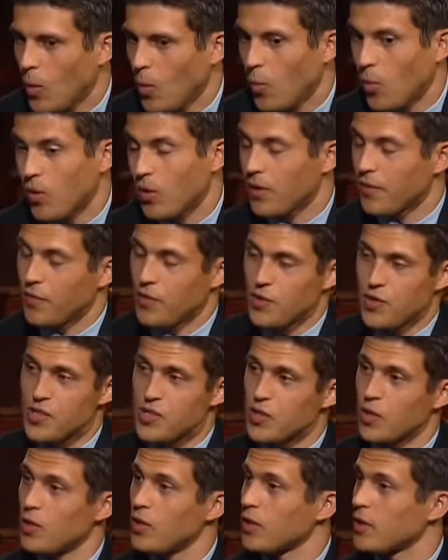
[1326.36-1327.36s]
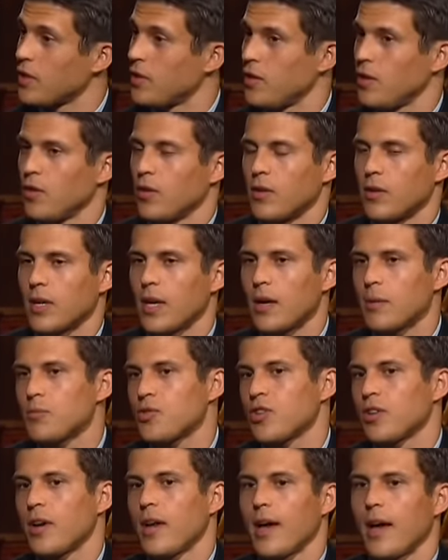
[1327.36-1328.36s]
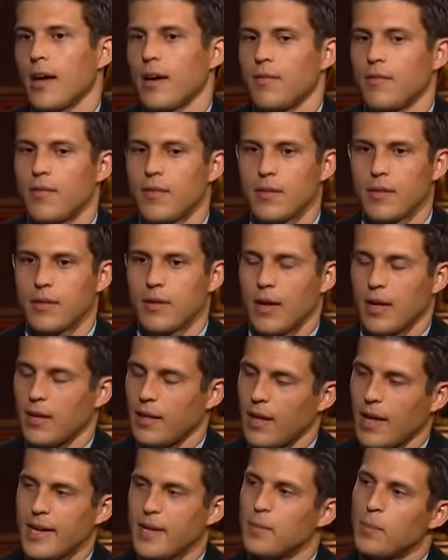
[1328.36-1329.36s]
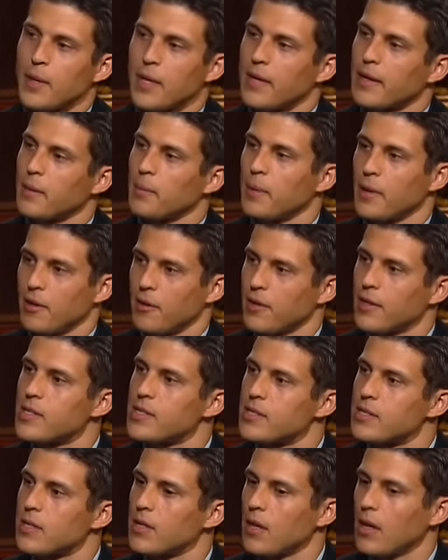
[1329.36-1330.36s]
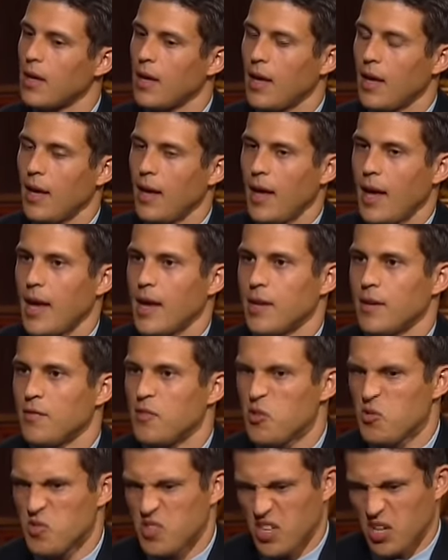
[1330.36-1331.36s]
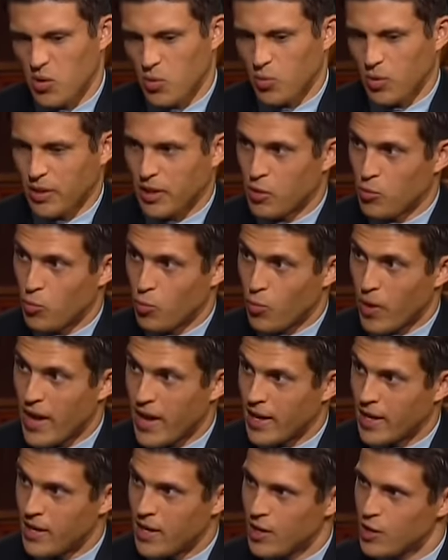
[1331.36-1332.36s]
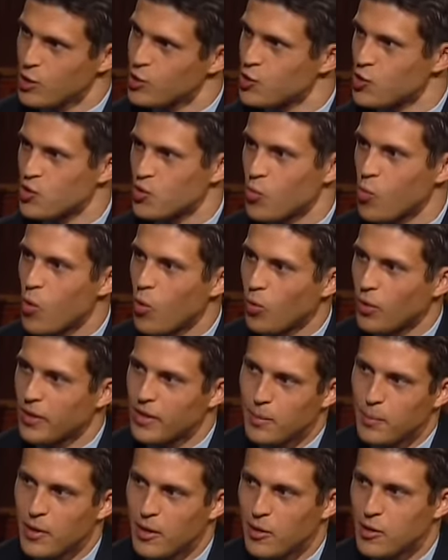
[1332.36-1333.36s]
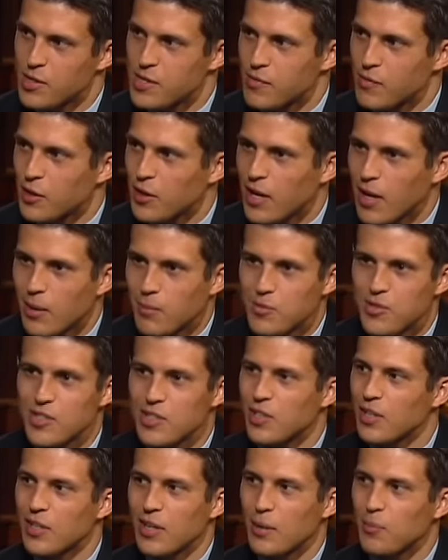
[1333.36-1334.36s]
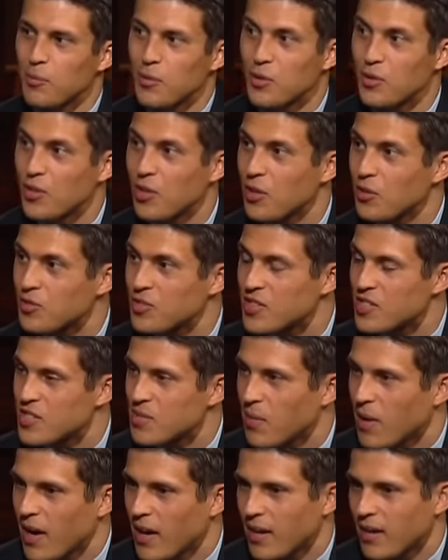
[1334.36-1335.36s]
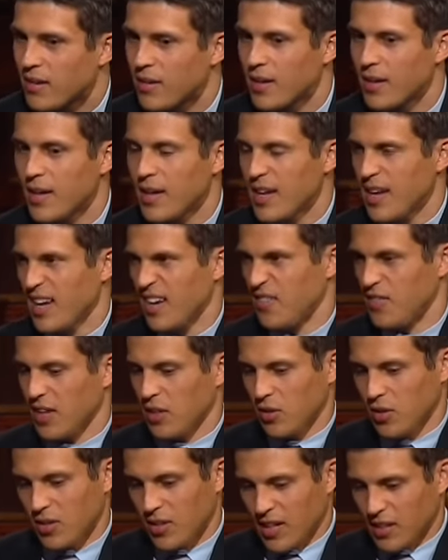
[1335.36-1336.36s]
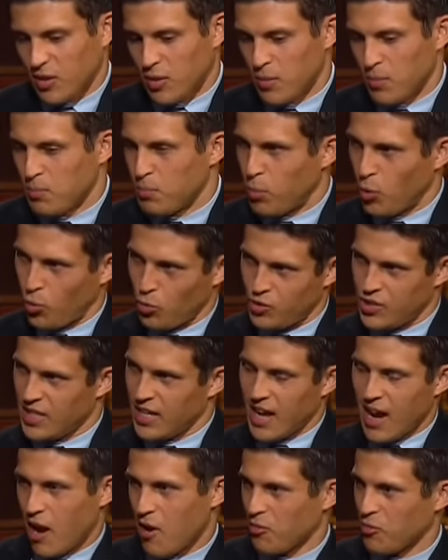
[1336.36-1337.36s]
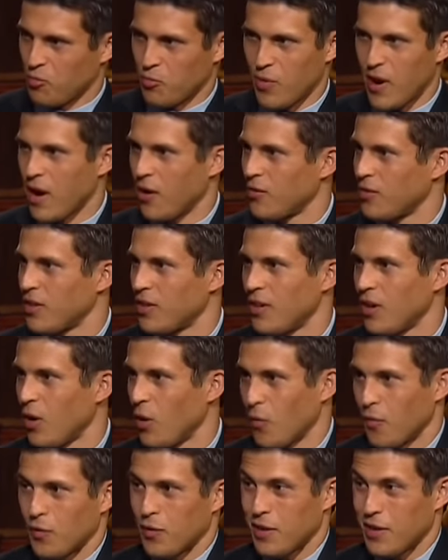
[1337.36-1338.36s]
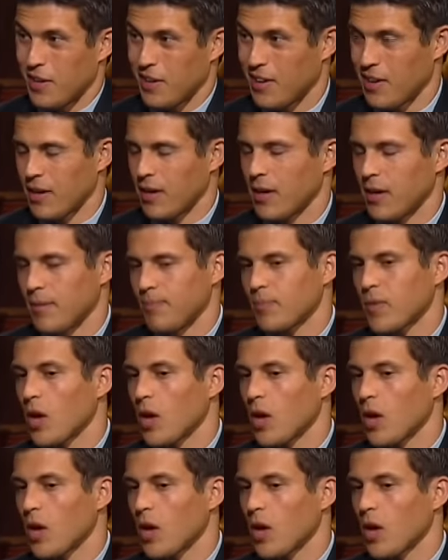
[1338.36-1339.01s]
Well, if you just look, your gum should have a light pink appearance. And if you see a really red, swollen appearance of your gum, just look up real close and smile. If they look like they're bulging out and rounded, over, uh,